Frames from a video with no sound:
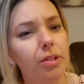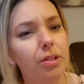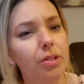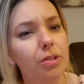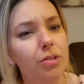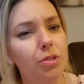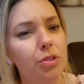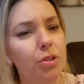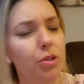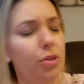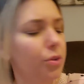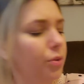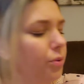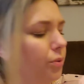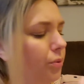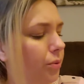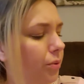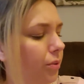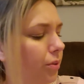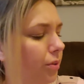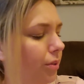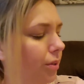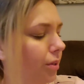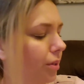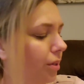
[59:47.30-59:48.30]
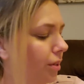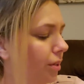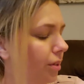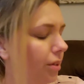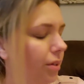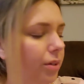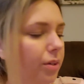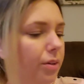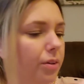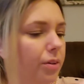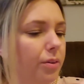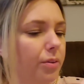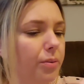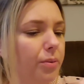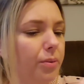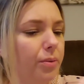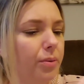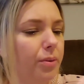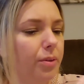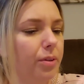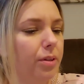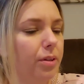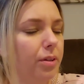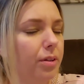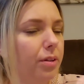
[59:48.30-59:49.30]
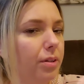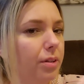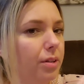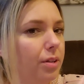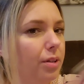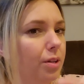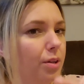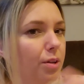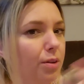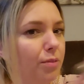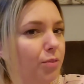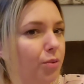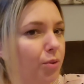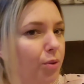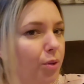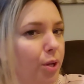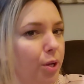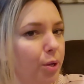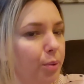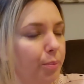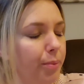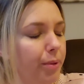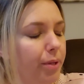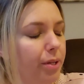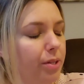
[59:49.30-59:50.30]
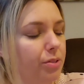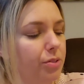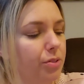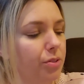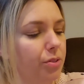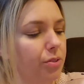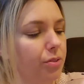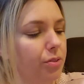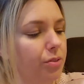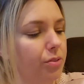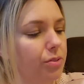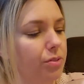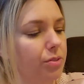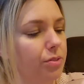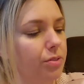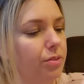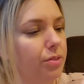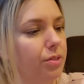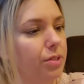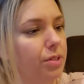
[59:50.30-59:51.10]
he's cute you know, if you like planters,